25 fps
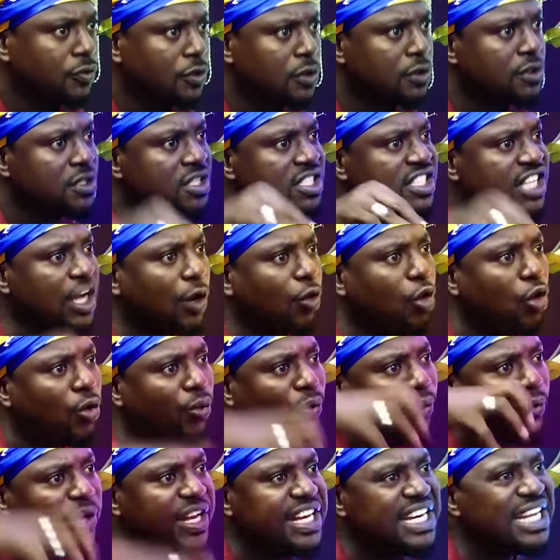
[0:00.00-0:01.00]
Se
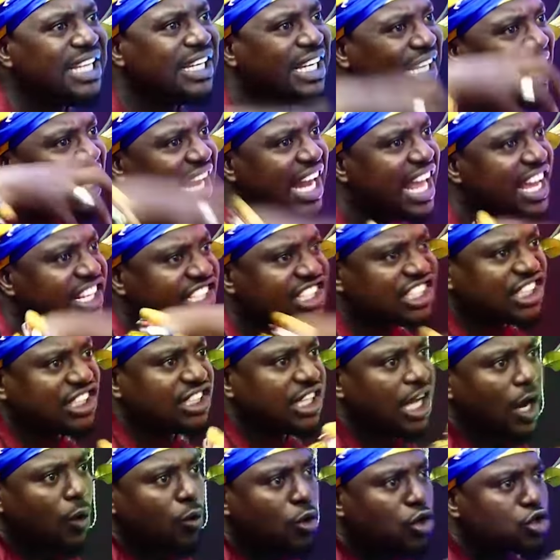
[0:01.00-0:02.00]
un wini election
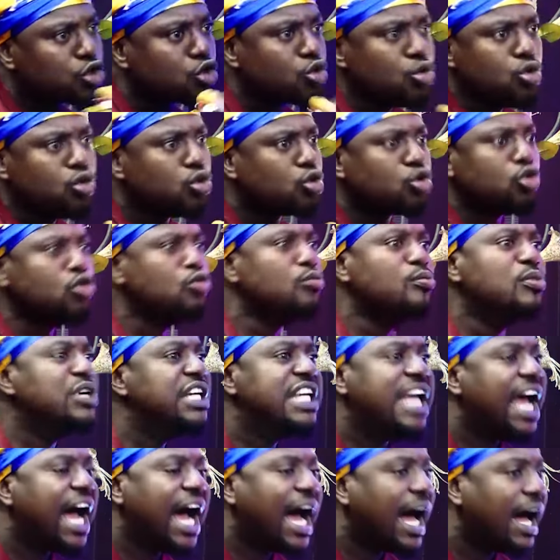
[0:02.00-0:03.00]
ewo soon soon mu
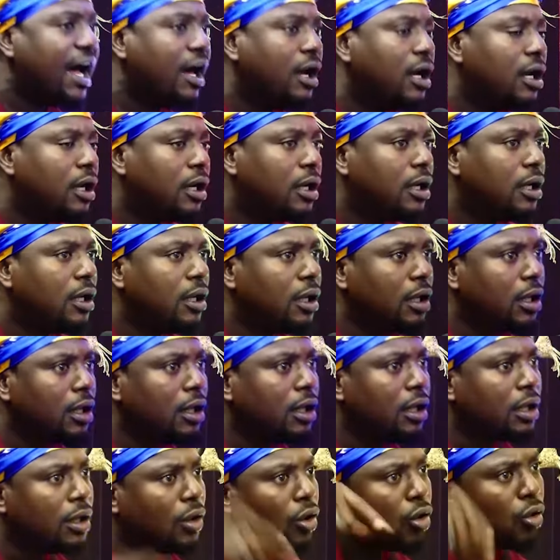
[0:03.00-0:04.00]
ya.
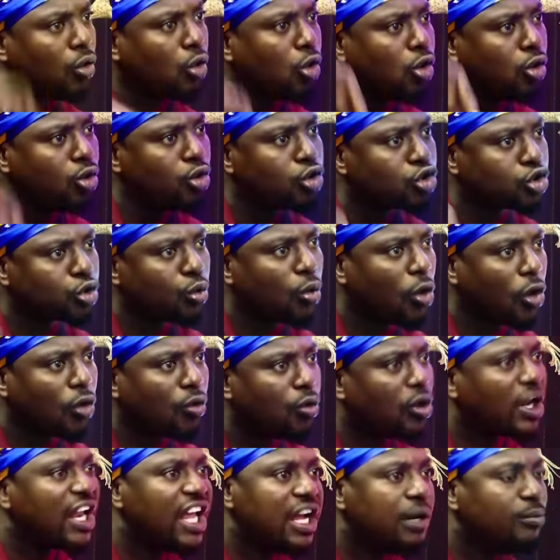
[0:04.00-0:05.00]
Ulusu wa
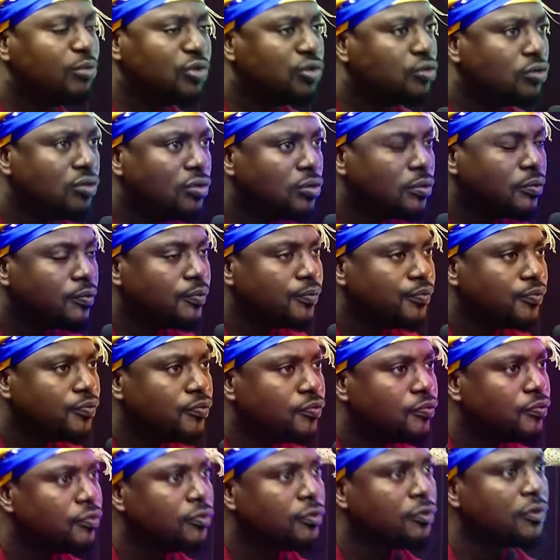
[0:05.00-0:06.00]
hunemu.
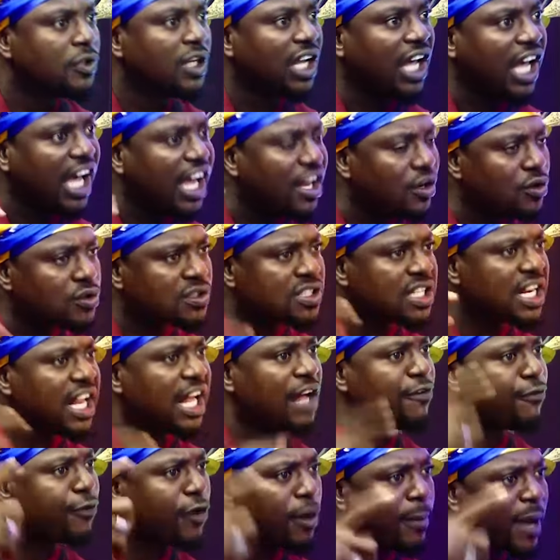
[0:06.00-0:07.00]
And
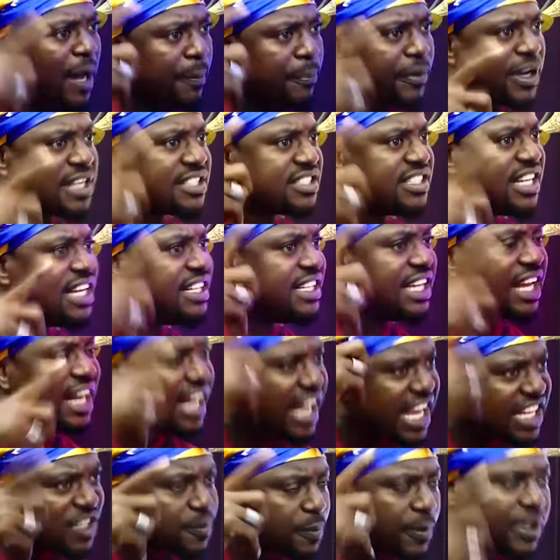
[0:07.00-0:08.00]
untina former president, the
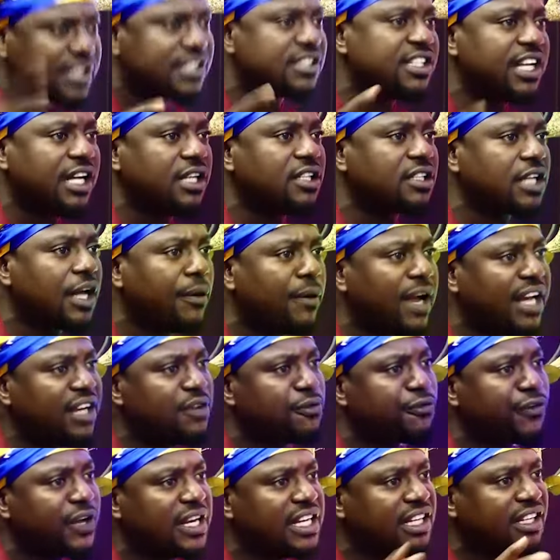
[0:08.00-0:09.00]
late president, Radin
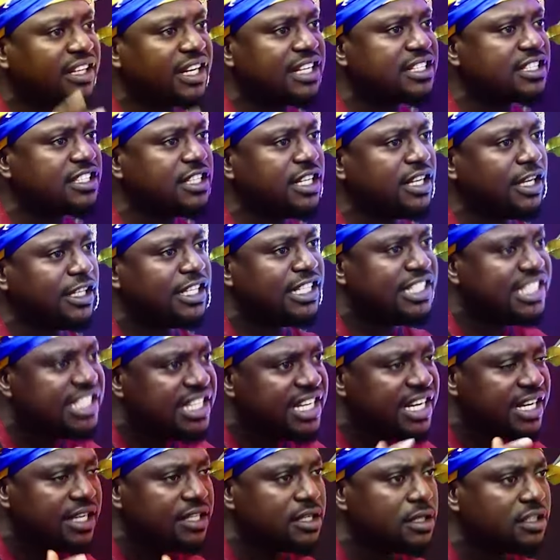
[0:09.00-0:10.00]
Fanny Crazy
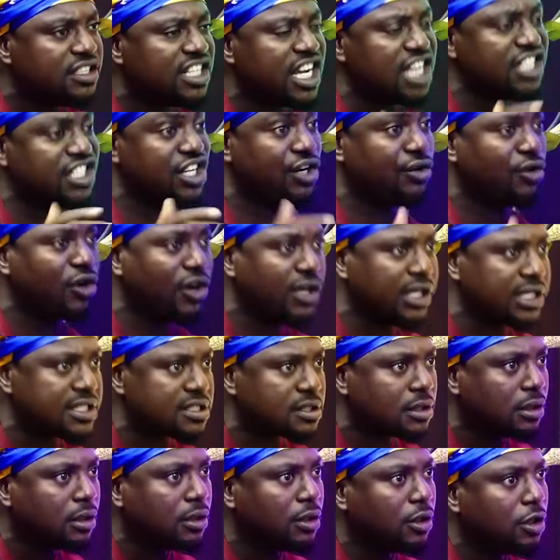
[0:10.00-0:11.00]
JJ Rollis.
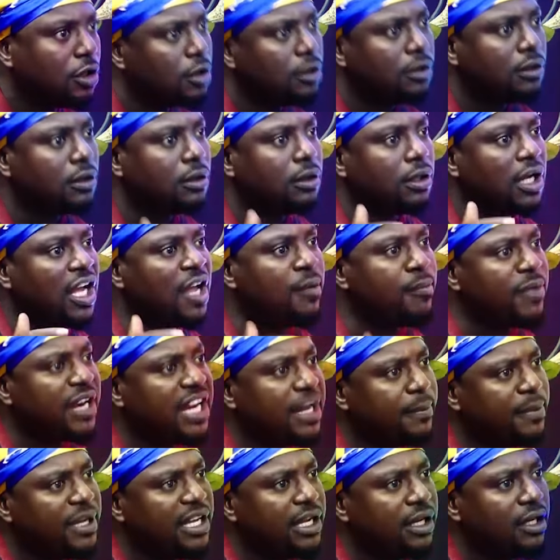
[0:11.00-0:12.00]
And
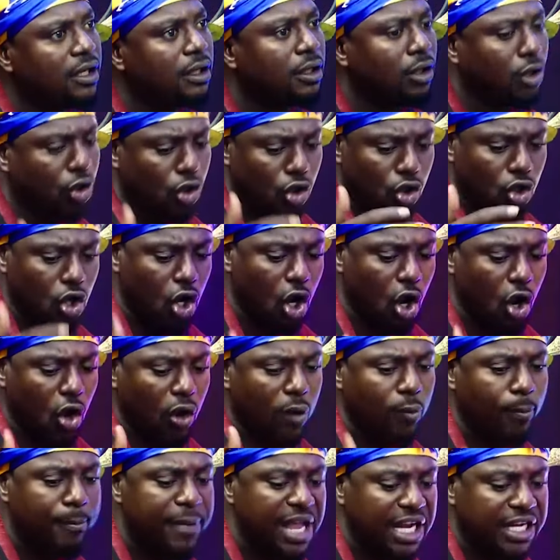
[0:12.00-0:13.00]
maybe no
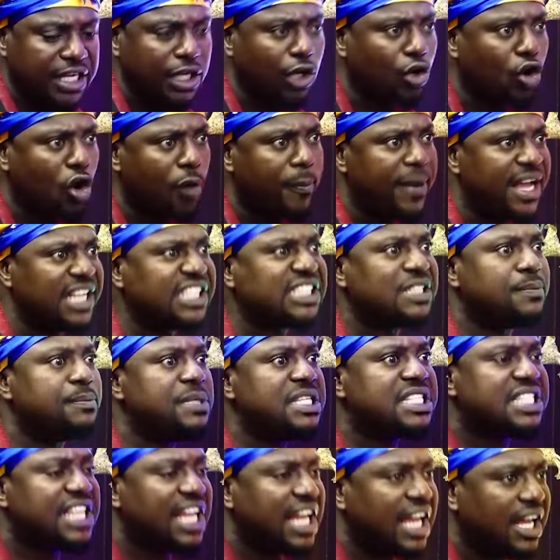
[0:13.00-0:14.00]
make a comment be
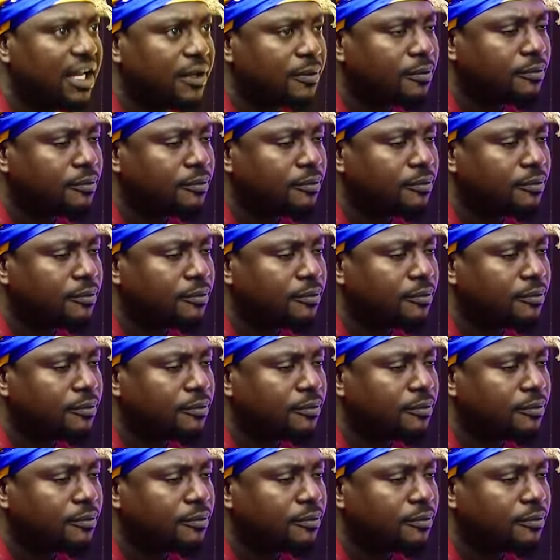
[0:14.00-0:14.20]
say.